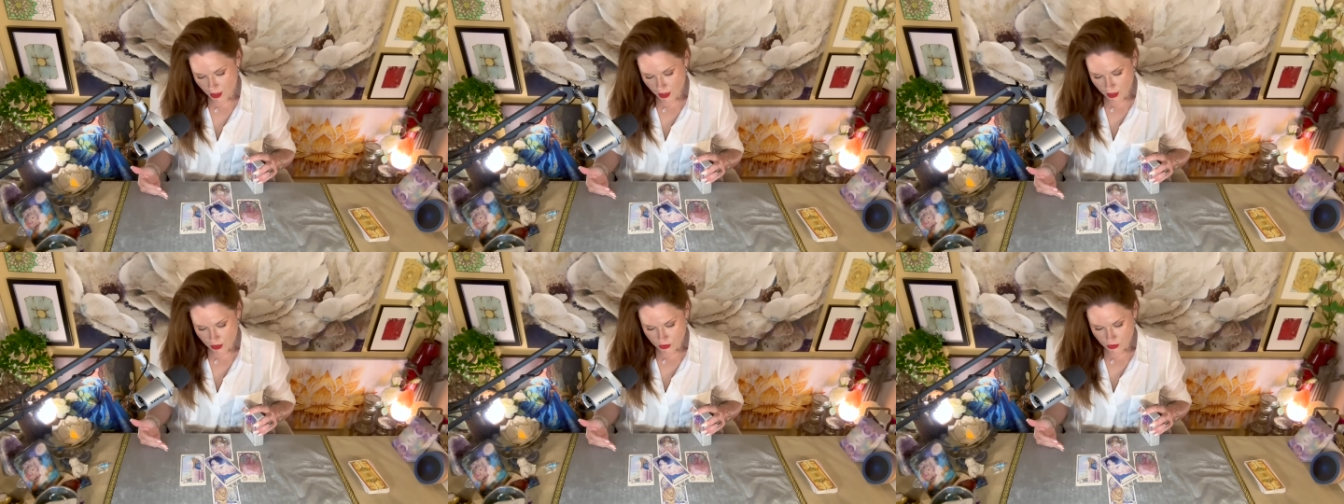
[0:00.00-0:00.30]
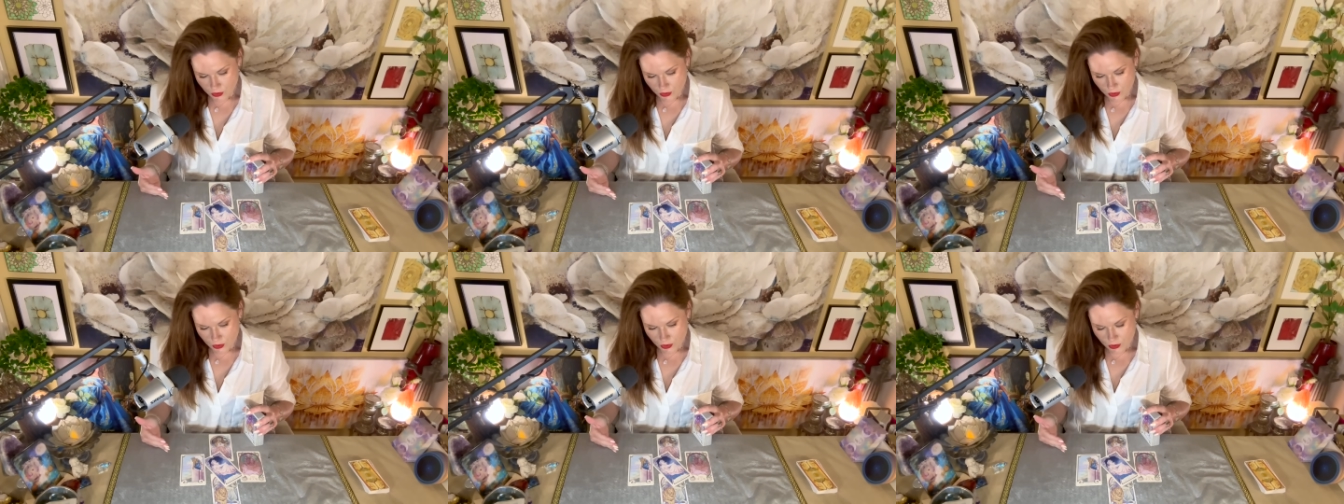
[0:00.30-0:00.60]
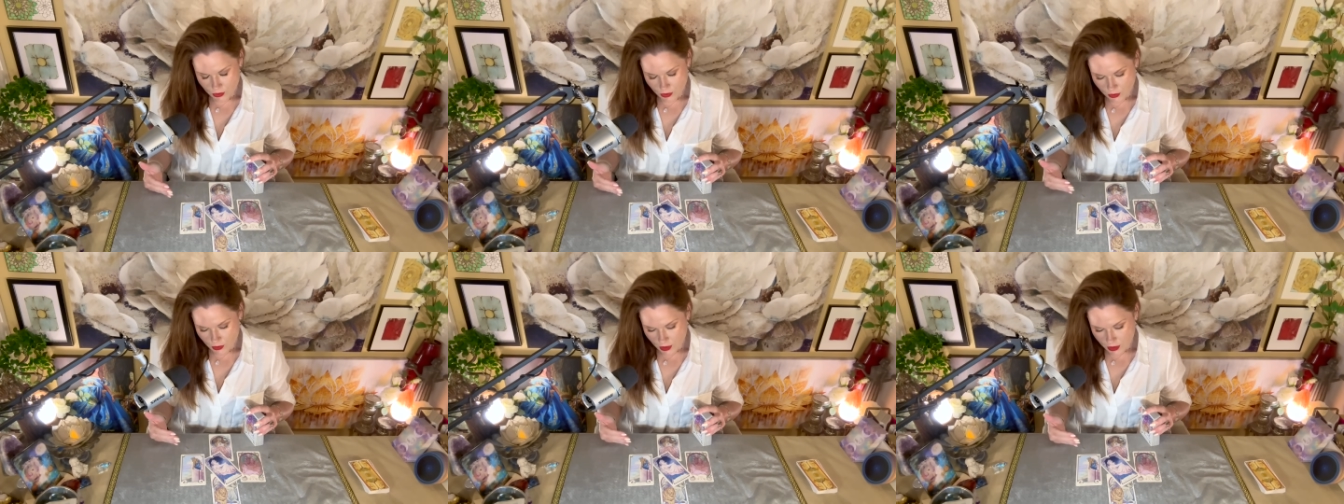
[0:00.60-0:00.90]
So, to
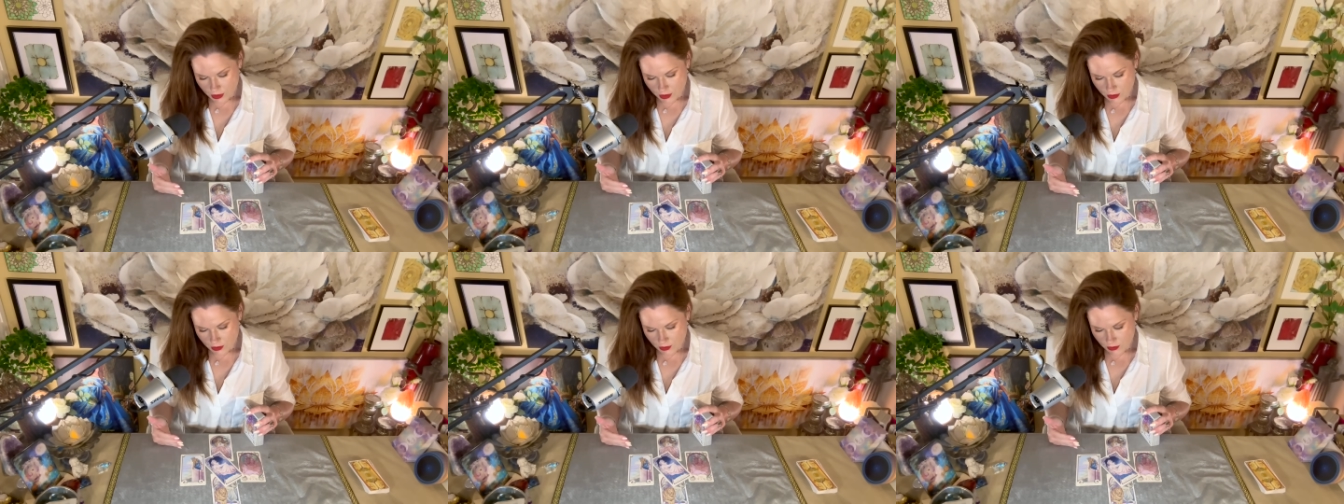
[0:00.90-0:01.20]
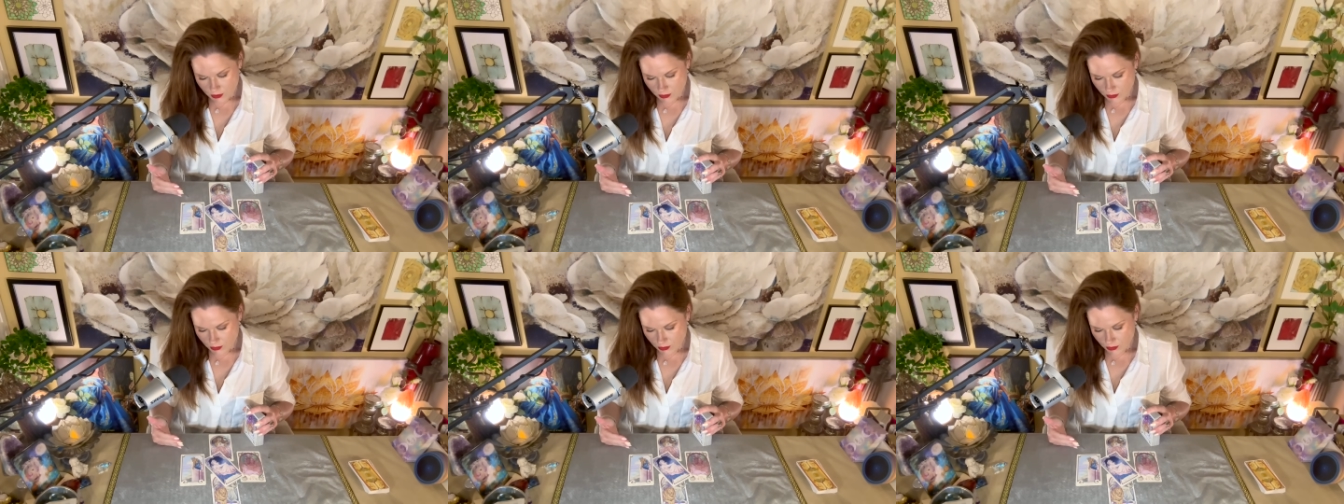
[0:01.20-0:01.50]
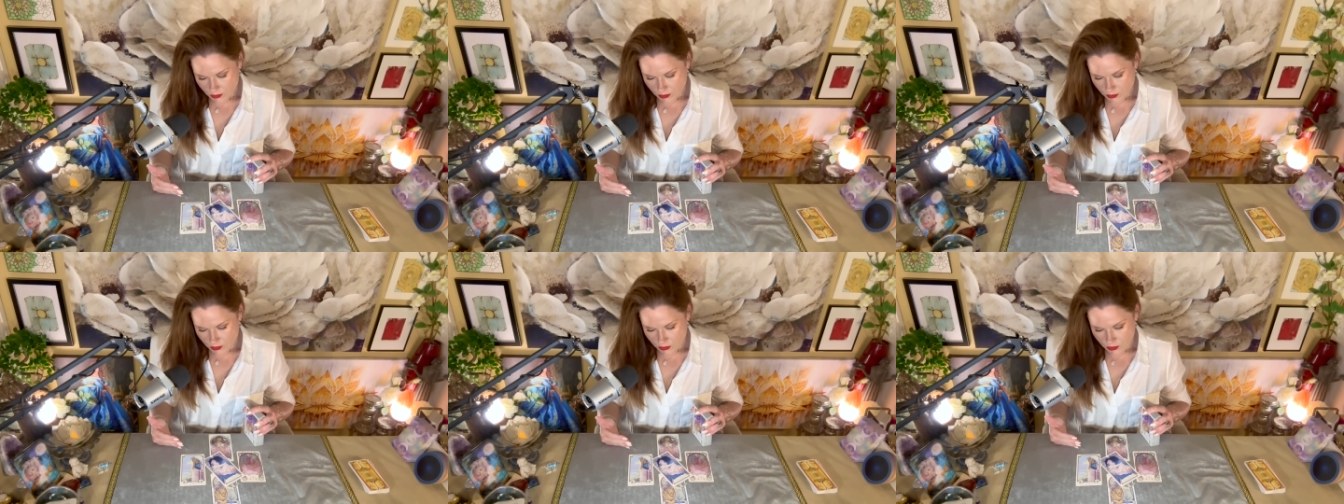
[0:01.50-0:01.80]
your credit,
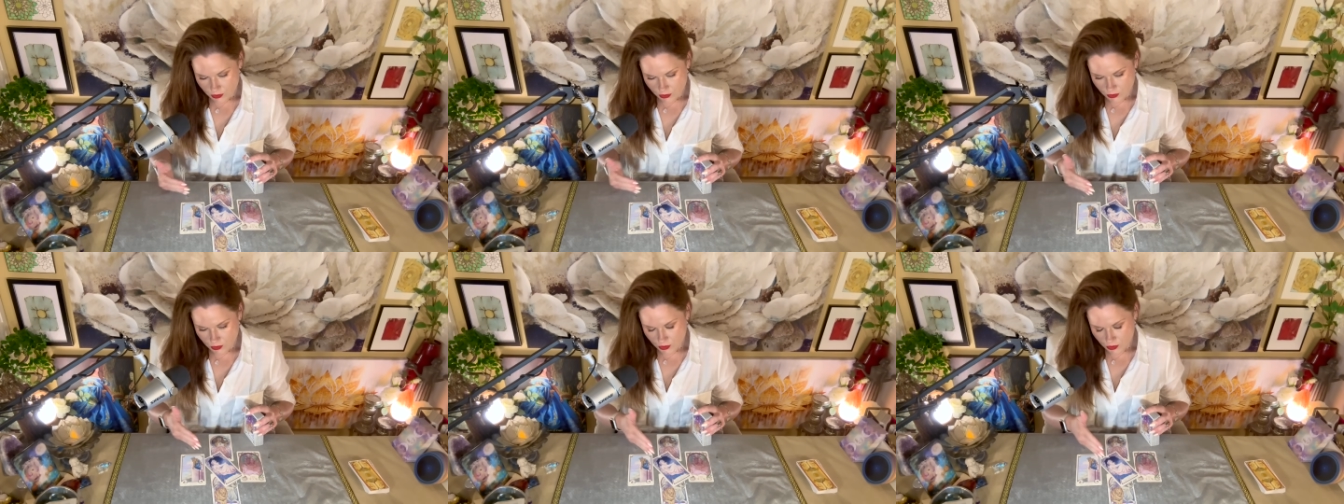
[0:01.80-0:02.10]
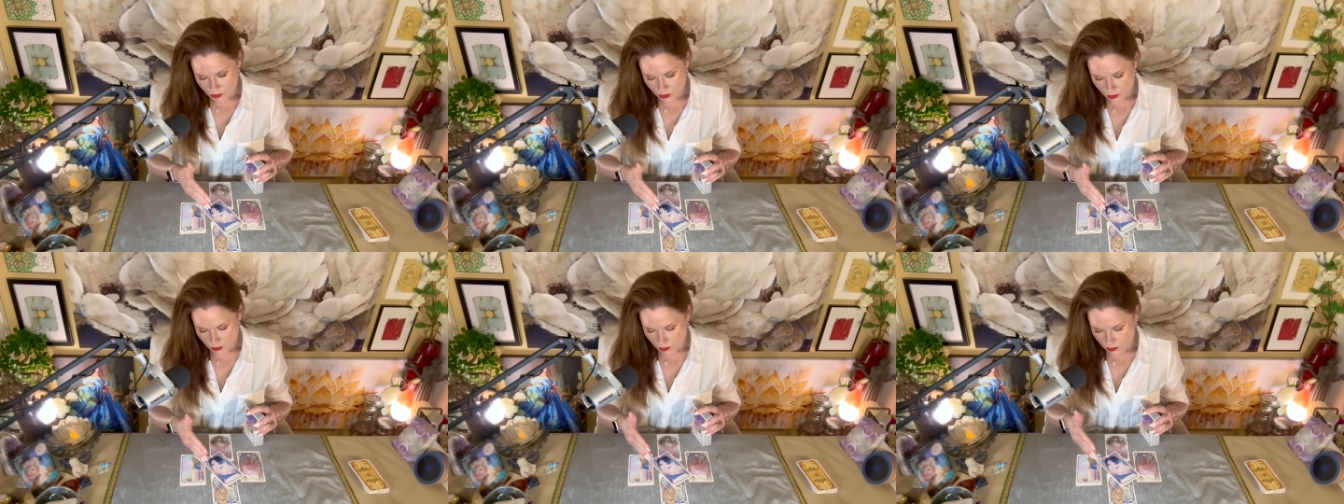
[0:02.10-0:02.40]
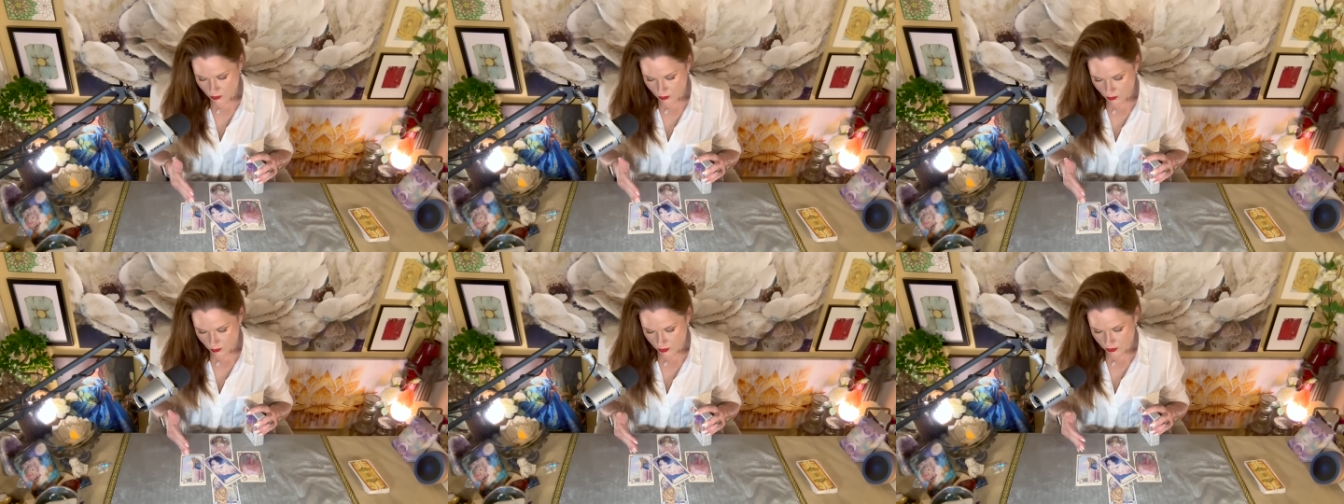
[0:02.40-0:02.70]
you do
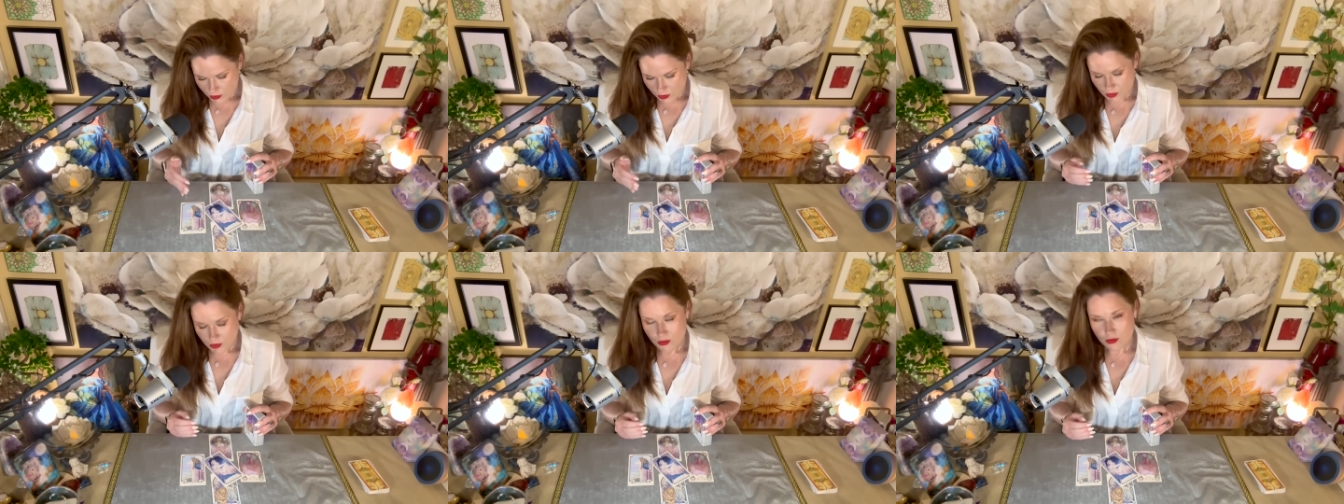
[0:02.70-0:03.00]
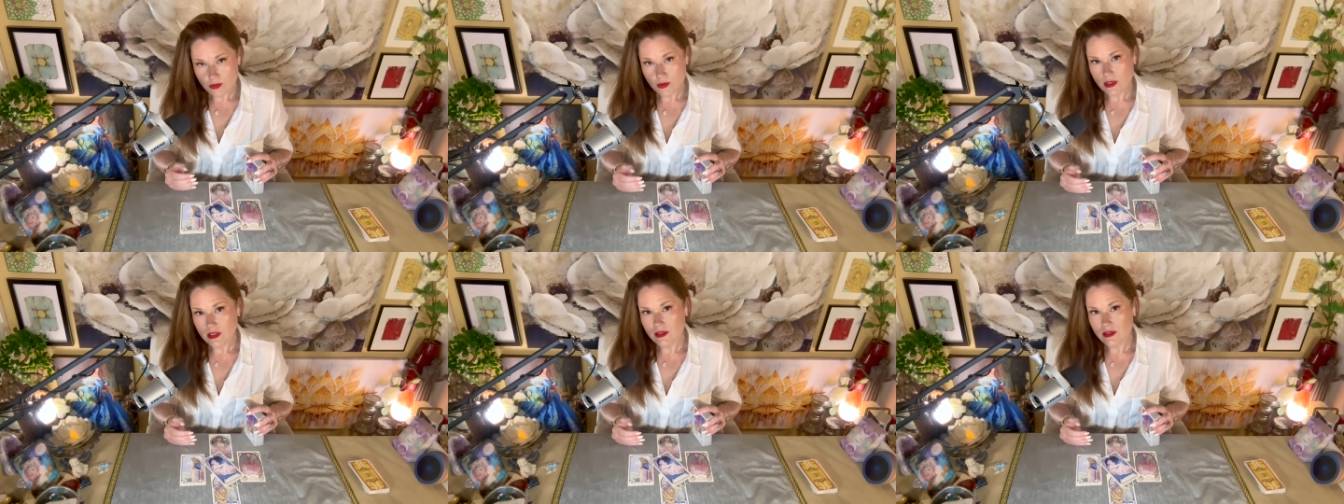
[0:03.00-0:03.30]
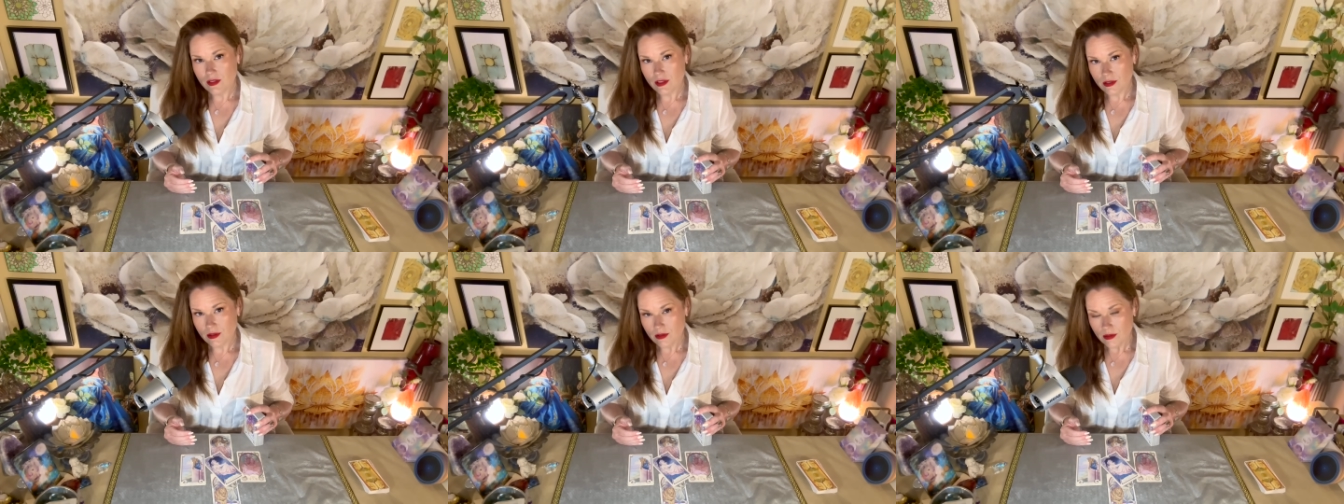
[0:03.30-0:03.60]
want to do the right
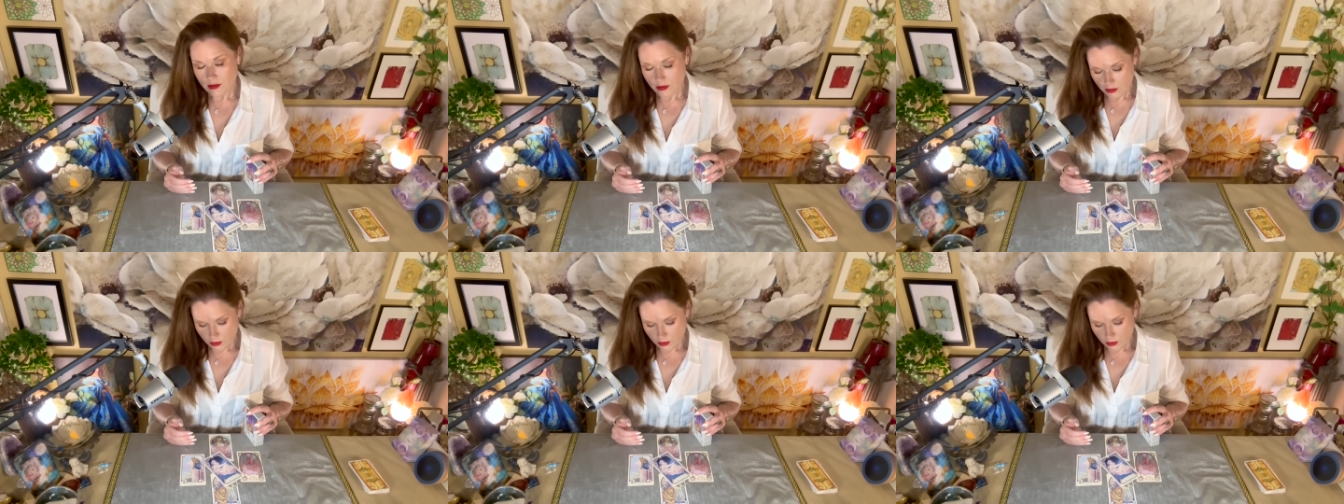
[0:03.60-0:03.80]
thing.